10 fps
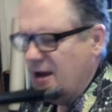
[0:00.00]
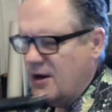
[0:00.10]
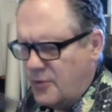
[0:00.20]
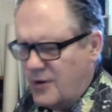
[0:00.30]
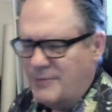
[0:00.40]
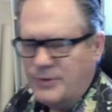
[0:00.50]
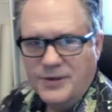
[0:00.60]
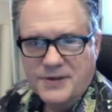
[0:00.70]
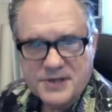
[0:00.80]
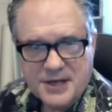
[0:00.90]
where I'm doing the
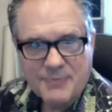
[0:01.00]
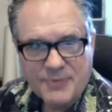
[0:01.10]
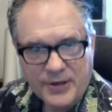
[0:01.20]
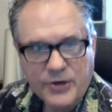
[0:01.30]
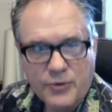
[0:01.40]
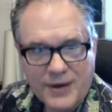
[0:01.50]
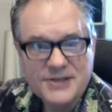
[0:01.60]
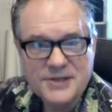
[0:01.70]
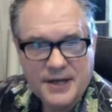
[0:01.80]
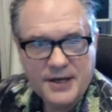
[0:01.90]
same thing,
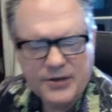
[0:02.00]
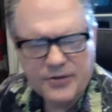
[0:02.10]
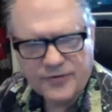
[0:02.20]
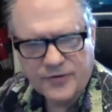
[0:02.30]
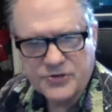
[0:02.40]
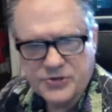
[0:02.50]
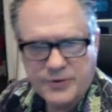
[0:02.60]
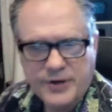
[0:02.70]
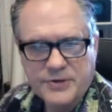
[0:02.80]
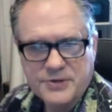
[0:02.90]
gracing into the first three
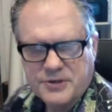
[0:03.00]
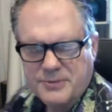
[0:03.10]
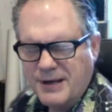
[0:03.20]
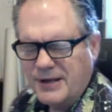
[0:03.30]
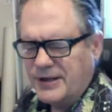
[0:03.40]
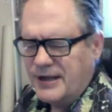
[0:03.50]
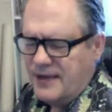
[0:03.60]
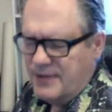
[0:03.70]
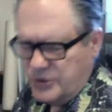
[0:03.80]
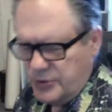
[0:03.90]
notes of the melody and
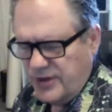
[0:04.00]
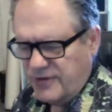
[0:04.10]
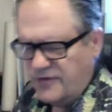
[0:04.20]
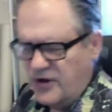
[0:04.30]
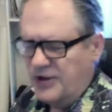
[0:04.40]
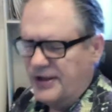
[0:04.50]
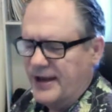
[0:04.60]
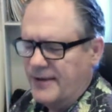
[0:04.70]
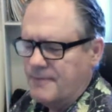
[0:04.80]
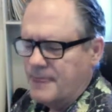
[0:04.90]
then doing a fall down.
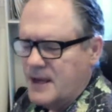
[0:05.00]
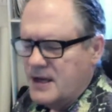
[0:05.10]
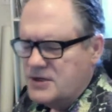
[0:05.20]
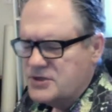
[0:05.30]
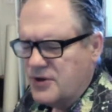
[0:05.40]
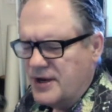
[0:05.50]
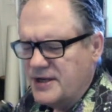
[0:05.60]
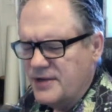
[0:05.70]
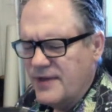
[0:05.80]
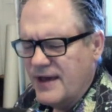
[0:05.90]
So I
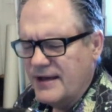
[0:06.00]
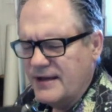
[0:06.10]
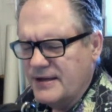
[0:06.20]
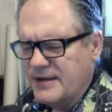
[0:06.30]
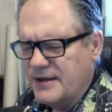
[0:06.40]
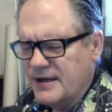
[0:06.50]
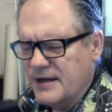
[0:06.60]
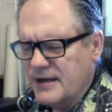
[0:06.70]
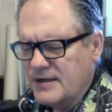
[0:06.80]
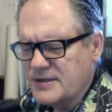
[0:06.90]
did that in
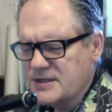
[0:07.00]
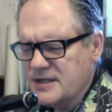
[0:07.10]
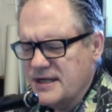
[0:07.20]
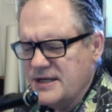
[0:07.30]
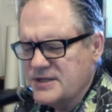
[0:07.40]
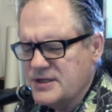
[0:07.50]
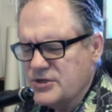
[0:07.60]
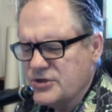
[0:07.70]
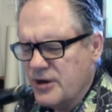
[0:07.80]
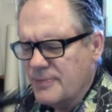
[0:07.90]
C, C
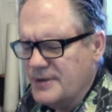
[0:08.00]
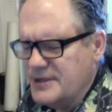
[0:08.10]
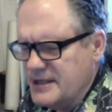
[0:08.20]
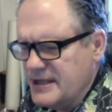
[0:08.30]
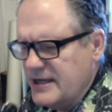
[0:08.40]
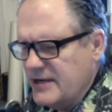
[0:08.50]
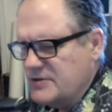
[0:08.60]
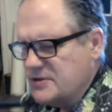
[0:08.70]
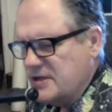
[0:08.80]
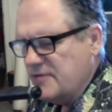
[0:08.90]
sharp, and D.
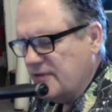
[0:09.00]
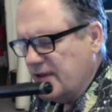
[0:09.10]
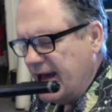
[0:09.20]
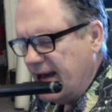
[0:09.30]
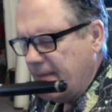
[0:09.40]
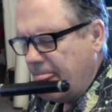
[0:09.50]
Here's E flat.